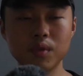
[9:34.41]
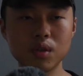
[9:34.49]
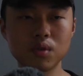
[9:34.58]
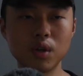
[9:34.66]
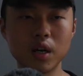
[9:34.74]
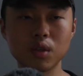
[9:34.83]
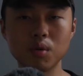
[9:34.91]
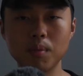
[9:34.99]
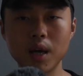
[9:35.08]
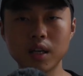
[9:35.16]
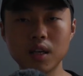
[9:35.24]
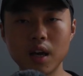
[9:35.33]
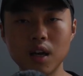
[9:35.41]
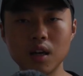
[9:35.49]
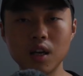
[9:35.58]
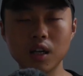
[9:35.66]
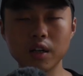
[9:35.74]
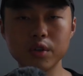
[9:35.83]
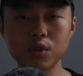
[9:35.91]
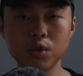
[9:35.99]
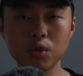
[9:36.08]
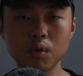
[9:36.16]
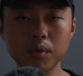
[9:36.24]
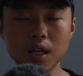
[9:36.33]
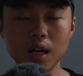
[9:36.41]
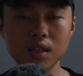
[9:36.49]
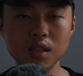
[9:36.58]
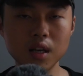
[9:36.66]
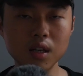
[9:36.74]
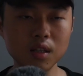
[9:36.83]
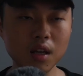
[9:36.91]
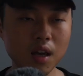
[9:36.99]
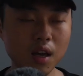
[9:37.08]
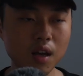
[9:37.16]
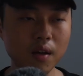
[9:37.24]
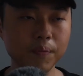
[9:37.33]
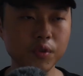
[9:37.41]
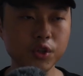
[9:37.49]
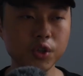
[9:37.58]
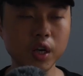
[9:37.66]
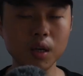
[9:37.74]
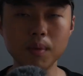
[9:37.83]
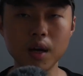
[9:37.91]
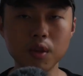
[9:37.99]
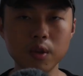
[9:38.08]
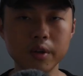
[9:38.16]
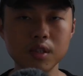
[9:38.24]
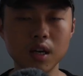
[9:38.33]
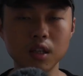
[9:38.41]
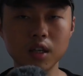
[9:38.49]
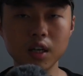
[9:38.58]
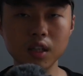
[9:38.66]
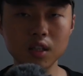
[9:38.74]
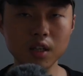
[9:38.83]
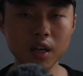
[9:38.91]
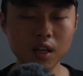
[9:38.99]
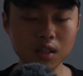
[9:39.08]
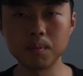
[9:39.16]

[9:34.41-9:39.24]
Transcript: trying to make a English YouTube content and sharing my thoughts on the internet.